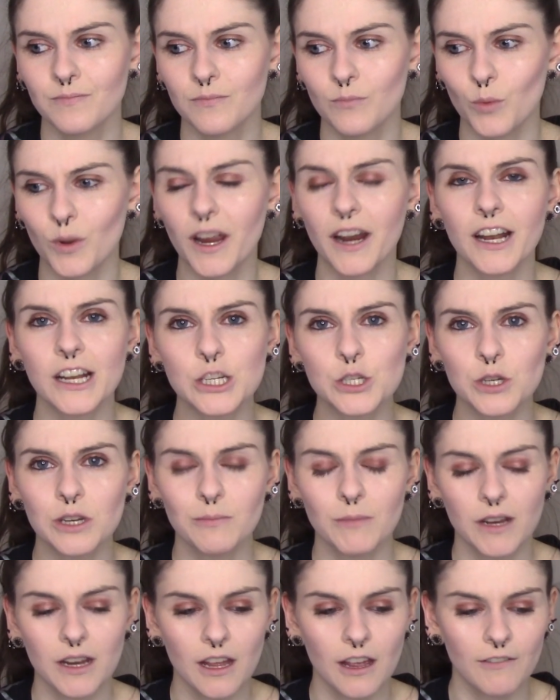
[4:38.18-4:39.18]
what kind of
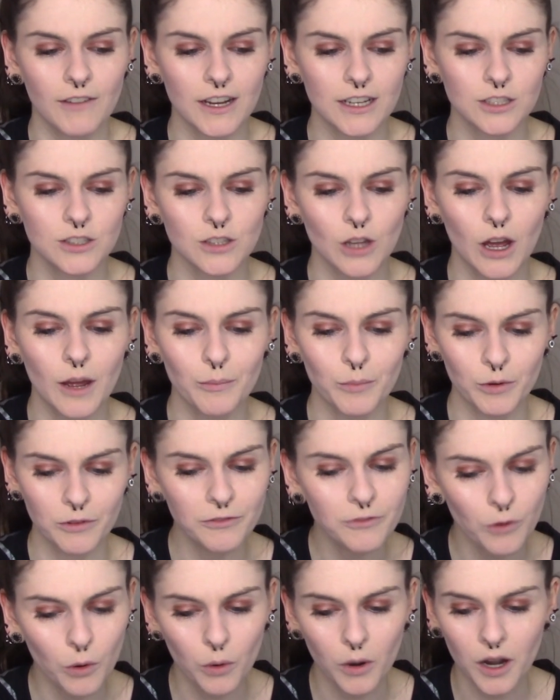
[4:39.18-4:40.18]
treatment have I sought
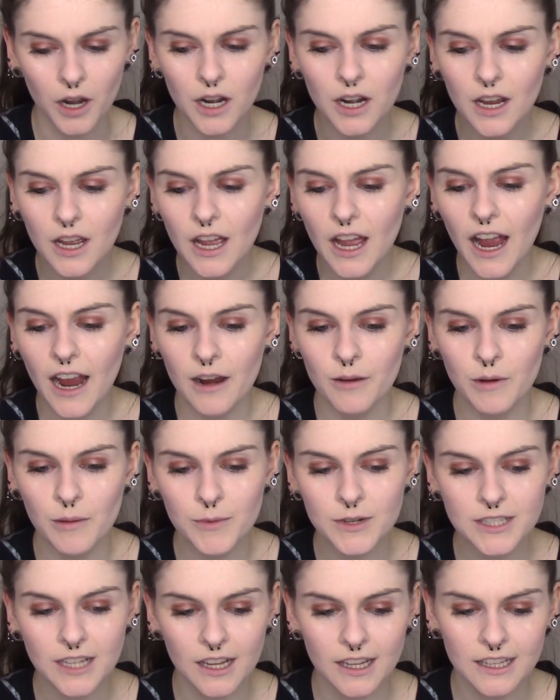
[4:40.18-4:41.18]
before. I
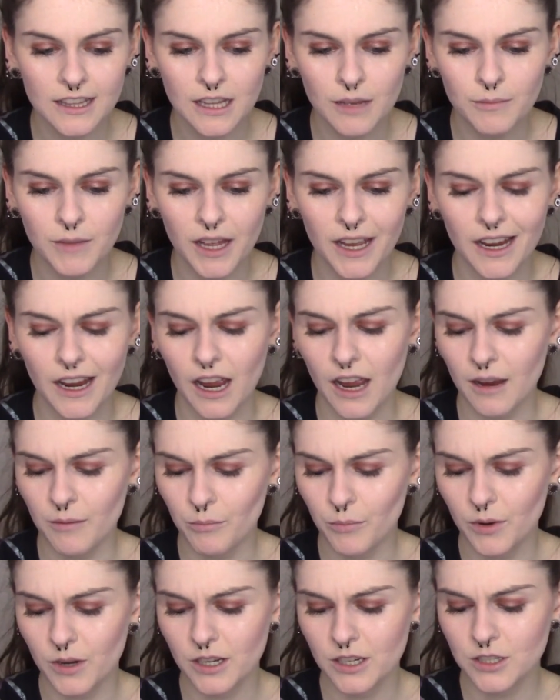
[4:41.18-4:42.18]
remember telling them like,
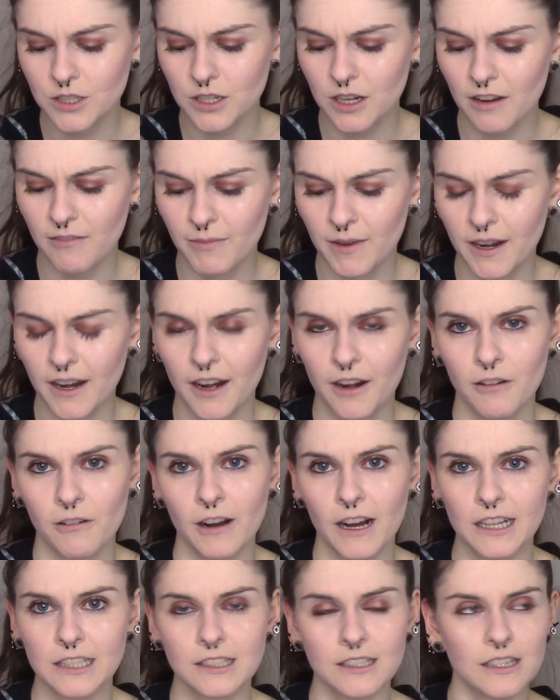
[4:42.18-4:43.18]
I'm pretty sure I've been
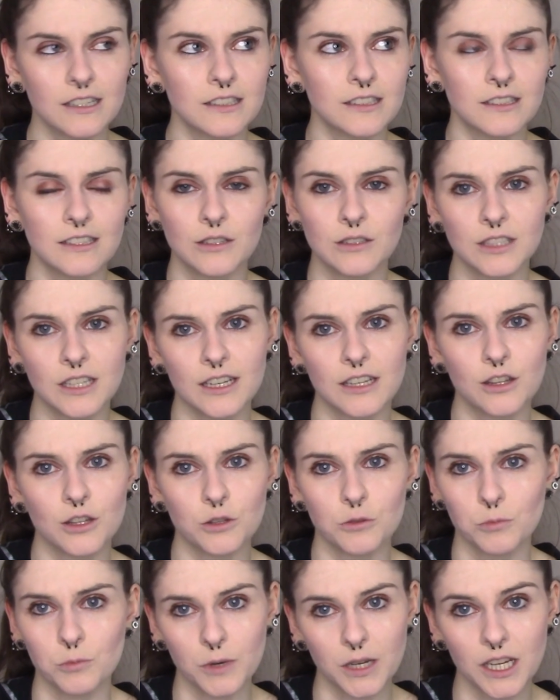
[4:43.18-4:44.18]
anorexic since I was like
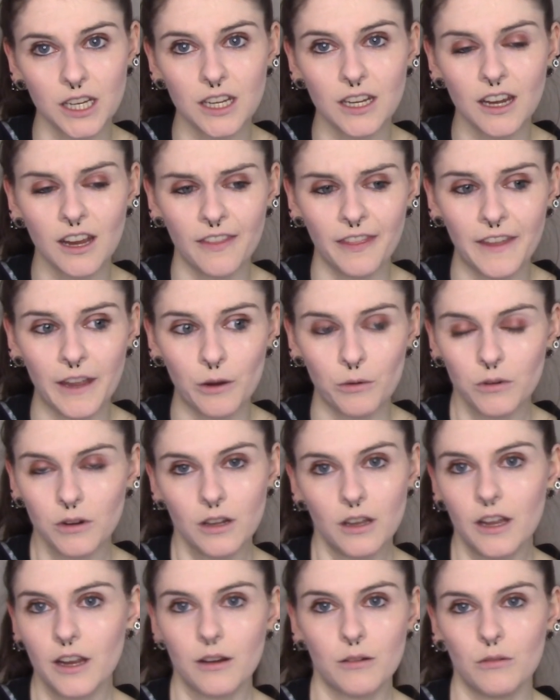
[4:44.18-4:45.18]
three, and they were
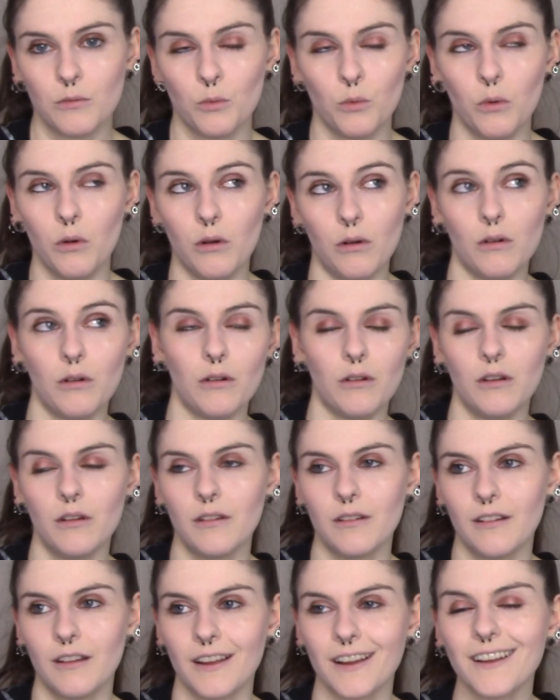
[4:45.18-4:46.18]
like,
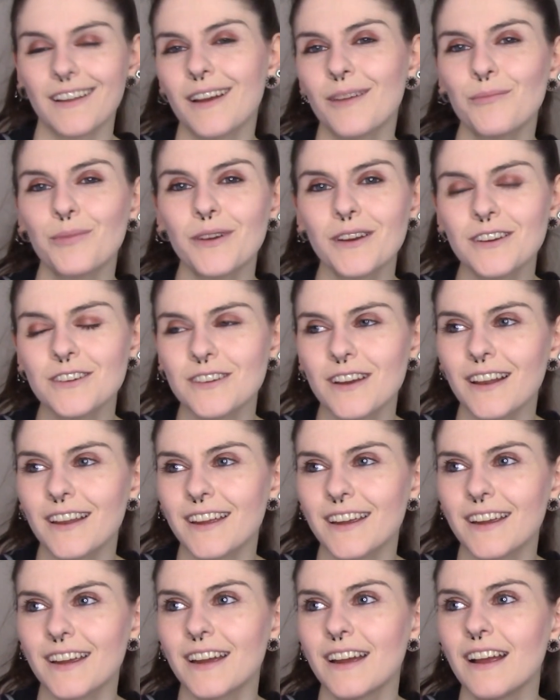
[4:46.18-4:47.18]
what? Like, I'm pretty sure,
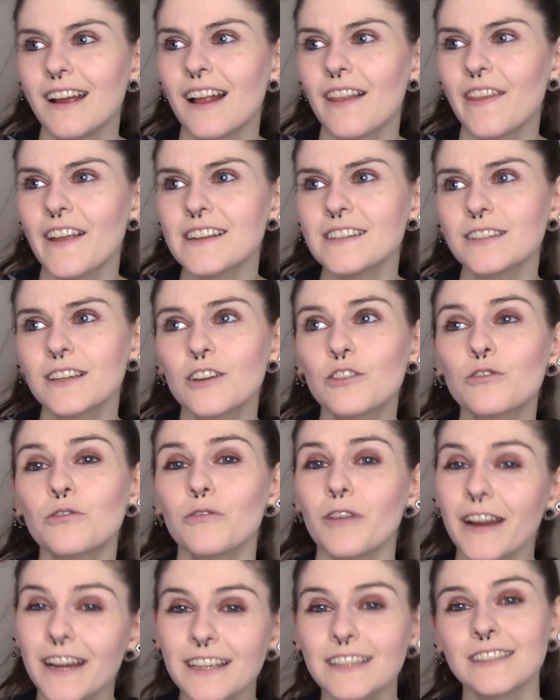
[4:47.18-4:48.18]
like, that's
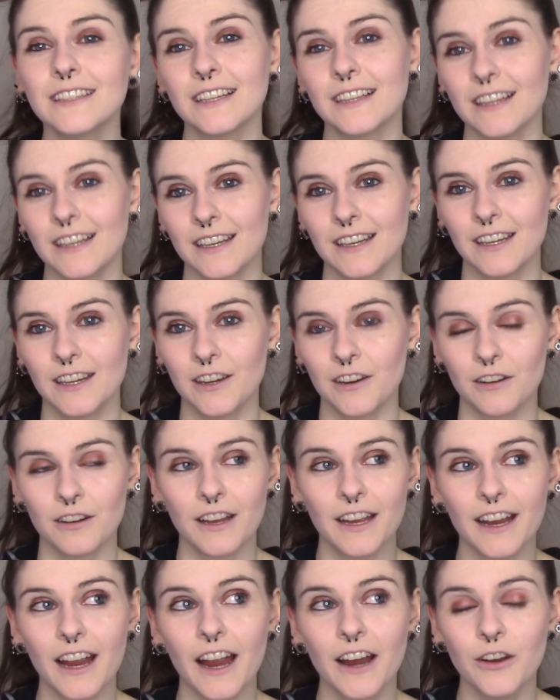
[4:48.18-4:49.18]
crazy to hear.
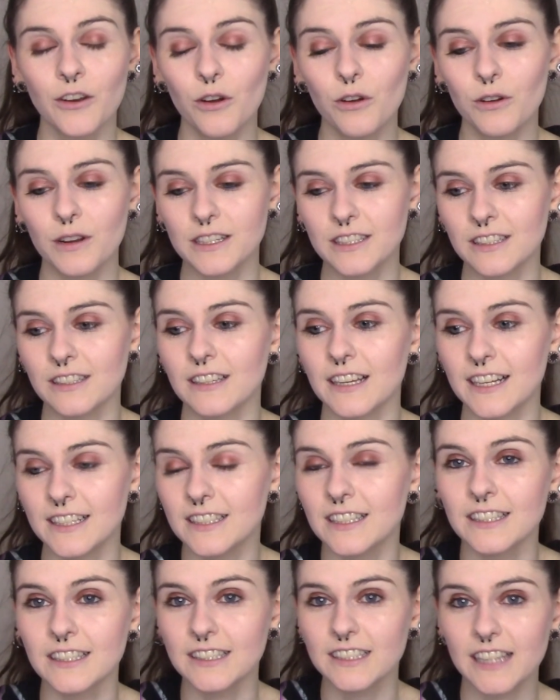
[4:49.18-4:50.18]
Like, I know it's,
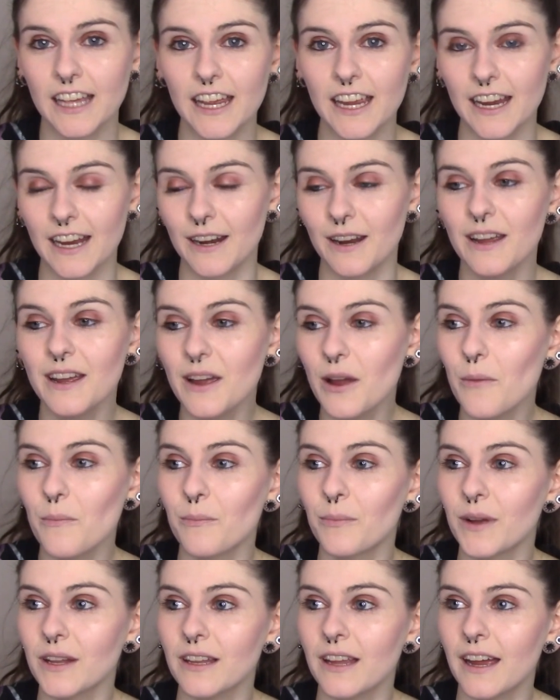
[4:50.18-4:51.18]
it's insane,
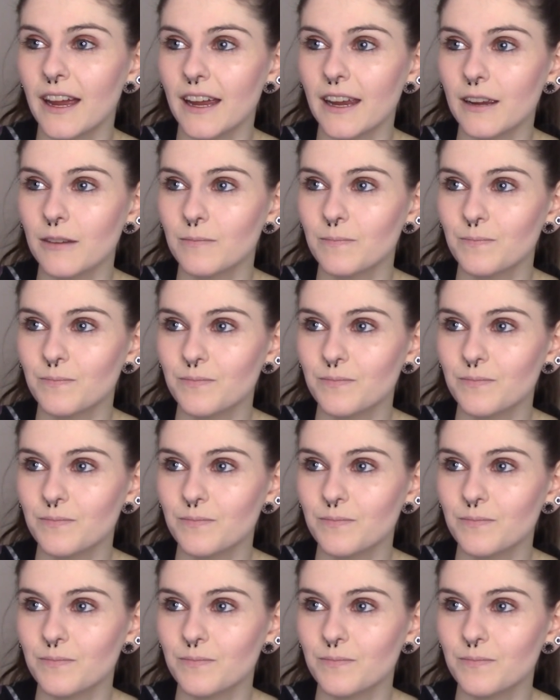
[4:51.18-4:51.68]
but like,